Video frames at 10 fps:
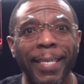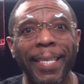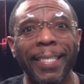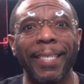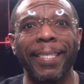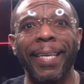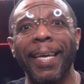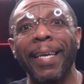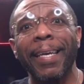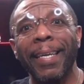at least a day,
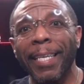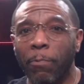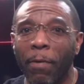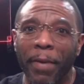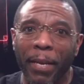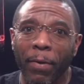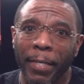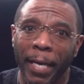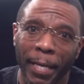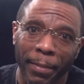at least one video a
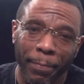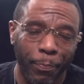day.